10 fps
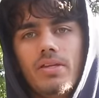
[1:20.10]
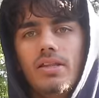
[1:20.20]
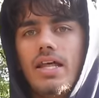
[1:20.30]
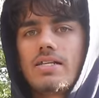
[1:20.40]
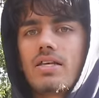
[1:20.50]

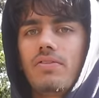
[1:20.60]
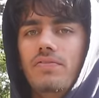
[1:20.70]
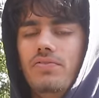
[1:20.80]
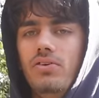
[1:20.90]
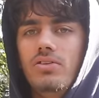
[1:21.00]
Less of the
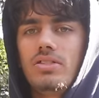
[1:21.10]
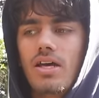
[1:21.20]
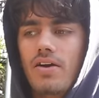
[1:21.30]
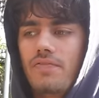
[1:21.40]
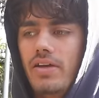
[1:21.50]
food
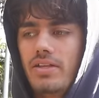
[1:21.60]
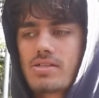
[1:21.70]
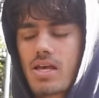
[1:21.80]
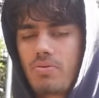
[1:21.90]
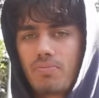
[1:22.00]
stuff and the
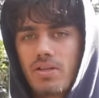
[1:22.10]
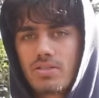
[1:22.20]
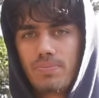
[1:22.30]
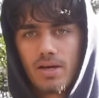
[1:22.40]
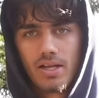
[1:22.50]
supplements,
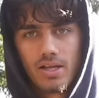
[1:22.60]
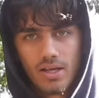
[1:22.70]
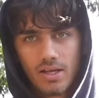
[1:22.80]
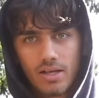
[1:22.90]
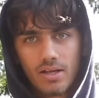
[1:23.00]
but
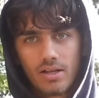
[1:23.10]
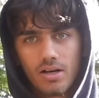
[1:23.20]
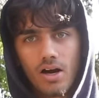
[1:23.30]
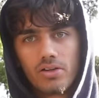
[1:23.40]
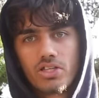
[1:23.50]

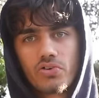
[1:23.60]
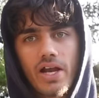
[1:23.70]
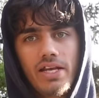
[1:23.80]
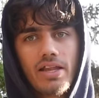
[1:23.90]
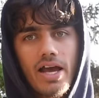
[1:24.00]
all the
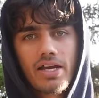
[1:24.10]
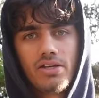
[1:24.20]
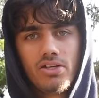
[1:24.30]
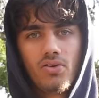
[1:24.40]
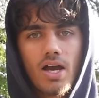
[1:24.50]
training that I can
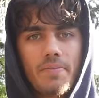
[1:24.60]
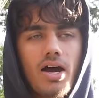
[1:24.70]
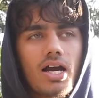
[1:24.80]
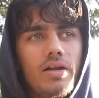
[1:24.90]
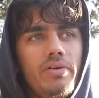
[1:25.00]
do. I'm
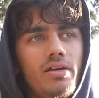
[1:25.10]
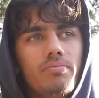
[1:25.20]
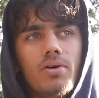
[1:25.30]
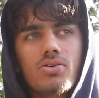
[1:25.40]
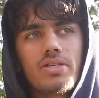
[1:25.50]
not going to be
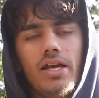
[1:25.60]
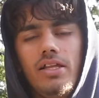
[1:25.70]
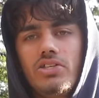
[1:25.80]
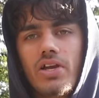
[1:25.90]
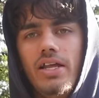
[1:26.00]
most
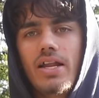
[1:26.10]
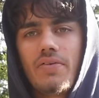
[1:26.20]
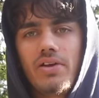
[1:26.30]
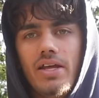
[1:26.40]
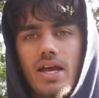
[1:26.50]
likely training
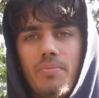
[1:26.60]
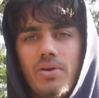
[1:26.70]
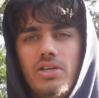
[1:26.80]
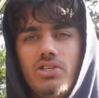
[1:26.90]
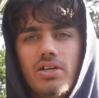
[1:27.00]
every day. I'm
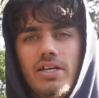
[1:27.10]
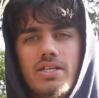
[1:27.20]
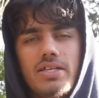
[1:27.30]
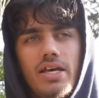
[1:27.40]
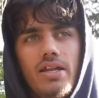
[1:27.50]
pretty sure he
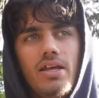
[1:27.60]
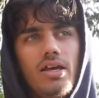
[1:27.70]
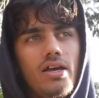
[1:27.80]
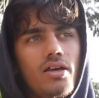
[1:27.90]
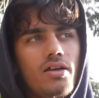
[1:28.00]
said
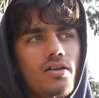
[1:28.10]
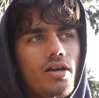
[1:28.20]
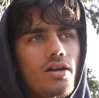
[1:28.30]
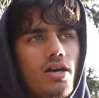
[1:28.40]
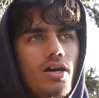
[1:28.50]

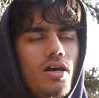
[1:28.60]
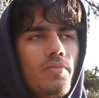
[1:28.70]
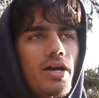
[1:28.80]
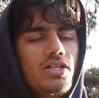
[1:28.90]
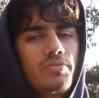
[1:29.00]
um,
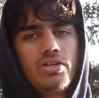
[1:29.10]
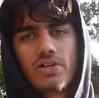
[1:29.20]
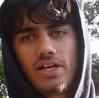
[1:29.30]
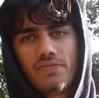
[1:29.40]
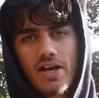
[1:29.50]
I should be
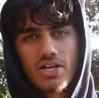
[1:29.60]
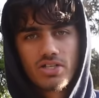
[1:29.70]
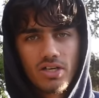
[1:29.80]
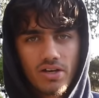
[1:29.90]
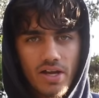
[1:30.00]
training
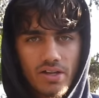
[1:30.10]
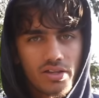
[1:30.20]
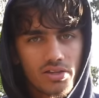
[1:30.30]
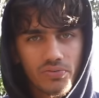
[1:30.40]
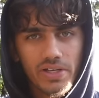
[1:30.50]
fascia around
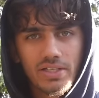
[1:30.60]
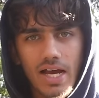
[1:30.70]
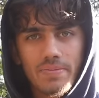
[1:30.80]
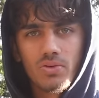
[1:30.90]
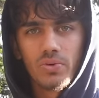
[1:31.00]
three
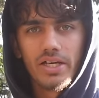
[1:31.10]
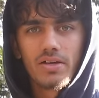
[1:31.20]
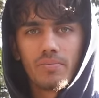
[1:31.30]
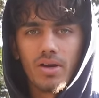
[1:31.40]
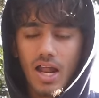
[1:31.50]
times a week,
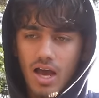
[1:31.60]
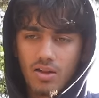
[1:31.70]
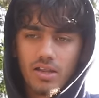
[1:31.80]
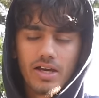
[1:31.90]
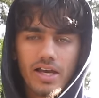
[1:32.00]
but I'll
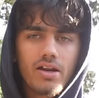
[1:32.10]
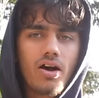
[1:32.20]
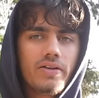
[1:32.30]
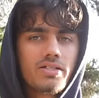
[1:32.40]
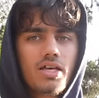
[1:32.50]
look into
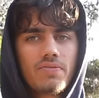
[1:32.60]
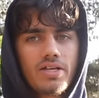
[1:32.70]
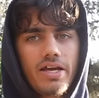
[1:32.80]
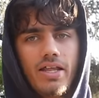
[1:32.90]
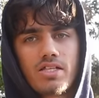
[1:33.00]
all this stuff
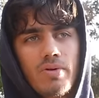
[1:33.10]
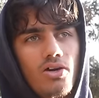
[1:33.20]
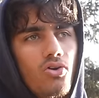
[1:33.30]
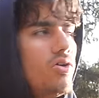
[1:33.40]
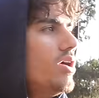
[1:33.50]
today. That's my
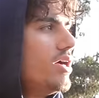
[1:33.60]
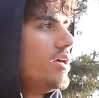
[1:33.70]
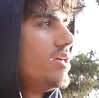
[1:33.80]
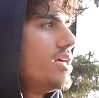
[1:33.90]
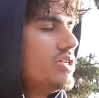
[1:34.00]
goal.
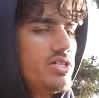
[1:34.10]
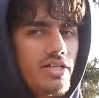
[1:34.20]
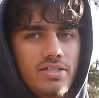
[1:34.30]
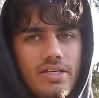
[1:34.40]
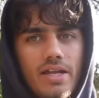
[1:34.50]
Is to
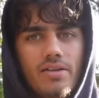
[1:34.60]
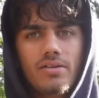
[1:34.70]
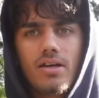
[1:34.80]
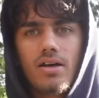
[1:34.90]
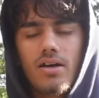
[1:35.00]
just get
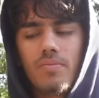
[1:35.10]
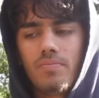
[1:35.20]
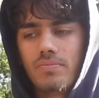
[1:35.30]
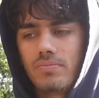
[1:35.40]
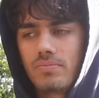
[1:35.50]

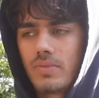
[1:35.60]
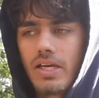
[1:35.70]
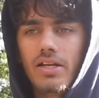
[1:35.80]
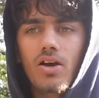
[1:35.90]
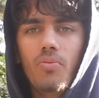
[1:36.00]
um, get
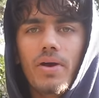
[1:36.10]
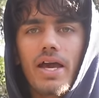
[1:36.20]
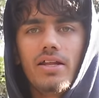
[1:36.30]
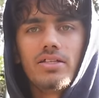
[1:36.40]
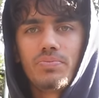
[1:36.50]
a
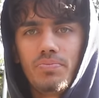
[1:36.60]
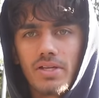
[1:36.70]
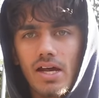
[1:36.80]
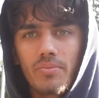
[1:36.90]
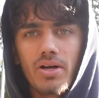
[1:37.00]
notepad and just put
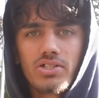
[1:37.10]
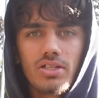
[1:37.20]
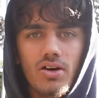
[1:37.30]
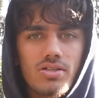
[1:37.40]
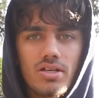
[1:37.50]
down a bunch of
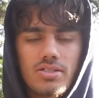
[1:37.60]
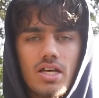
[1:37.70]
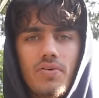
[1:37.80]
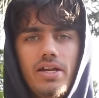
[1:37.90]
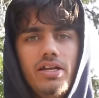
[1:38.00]
notes on
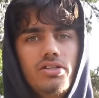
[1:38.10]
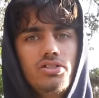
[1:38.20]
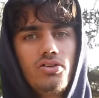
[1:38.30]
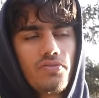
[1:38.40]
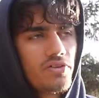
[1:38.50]
stuff I need to
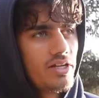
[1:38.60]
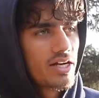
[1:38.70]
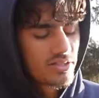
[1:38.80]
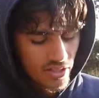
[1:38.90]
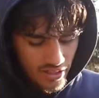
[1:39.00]
do for the
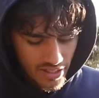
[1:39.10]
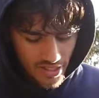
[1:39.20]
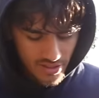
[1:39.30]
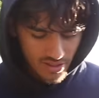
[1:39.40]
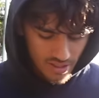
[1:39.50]
next 30
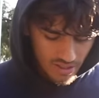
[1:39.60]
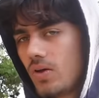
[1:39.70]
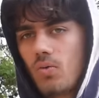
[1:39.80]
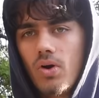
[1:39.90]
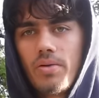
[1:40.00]
days.
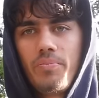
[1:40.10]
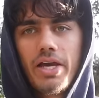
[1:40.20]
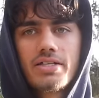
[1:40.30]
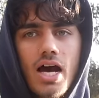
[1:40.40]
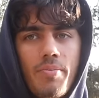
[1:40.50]
One
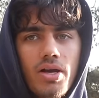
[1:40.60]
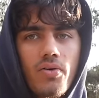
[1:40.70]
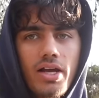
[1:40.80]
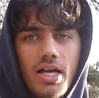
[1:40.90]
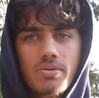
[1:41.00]
big topic
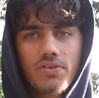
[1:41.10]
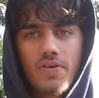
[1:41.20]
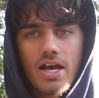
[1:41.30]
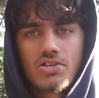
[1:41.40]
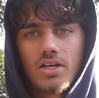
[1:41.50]
when it comes to
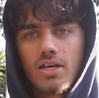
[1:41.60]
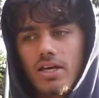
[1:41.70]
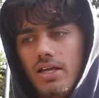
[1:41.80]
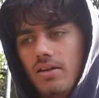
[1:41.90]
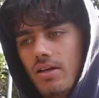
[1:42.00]
fascia,
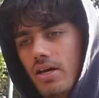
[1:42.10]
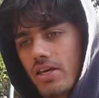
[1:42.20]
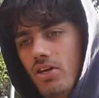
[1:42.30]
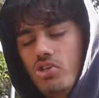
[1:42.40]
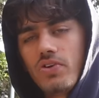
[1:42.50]
and a
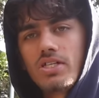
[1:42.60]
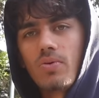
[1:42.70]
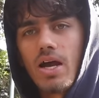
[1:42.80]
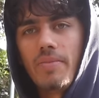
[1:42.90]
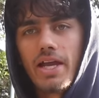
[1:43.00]
huge reason
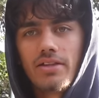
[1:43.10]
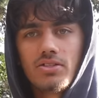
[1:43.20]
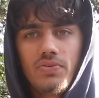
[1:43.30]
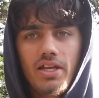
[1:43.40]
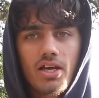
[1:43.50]
why I'm making this
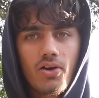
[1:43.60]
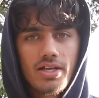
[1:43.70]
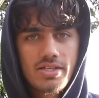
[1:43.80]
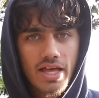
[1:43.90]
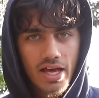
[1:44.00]
video,
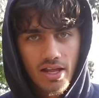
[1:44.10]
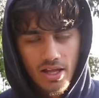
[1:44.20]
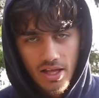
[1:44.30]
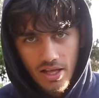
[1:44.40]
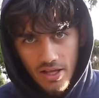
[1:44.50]
is that
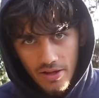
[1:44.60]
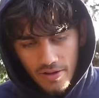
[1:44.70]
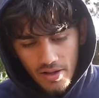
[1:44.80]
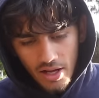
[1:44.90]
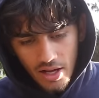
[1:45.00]

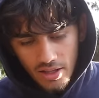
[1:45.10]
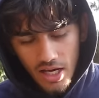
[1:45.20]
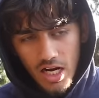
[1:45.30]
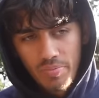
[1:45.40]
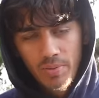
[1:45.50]
a
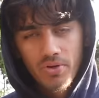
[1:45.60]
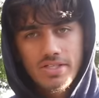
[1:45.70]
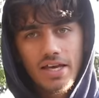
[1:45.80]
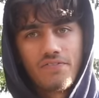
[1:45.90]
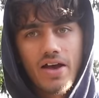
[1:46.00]
lot of people
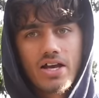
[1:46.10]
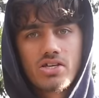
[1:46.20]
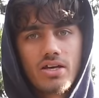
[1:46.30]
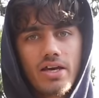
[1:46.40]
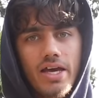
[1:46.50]
say
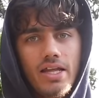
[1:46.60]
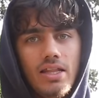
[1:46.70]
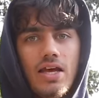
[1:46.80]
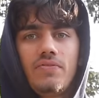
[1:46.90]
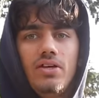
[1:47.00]
fascia and
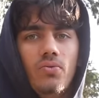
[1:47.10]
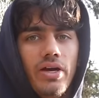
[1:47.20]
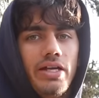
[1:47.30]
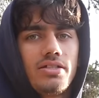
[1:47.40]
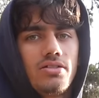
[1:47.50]
lifting
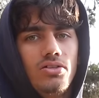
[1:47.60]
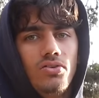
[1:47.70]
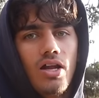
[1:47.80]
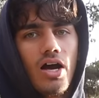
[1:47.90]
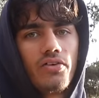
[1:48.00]
weights do
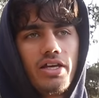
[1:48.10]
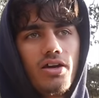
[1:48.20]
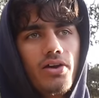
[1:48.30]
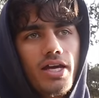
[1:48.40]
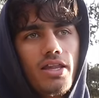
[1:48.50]
not really
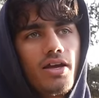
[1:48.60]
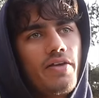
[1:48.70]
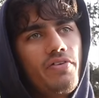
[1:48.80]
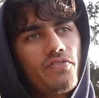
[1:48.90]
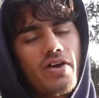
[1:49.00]
go together
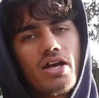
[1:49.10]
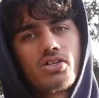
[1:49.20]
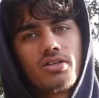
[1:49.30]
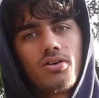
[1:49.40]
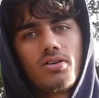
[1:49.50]
if your
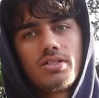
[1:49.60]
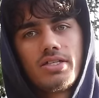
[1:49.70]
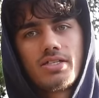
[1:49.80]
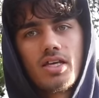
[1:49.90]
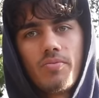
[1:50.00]
fascial
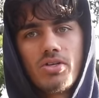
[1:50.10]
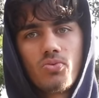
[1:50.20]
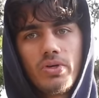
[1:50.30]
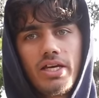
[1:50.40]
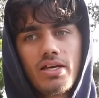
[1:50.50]
system is
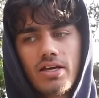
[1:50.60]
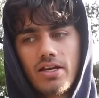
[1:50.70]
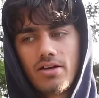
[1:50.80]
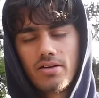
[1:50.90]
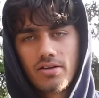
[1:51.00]
weak
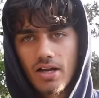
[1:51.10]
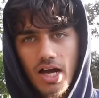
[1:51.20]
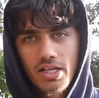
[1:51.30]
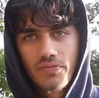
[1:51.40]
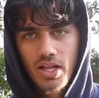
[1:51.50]
and
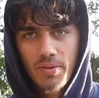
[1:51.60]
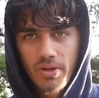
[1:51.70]
not developed.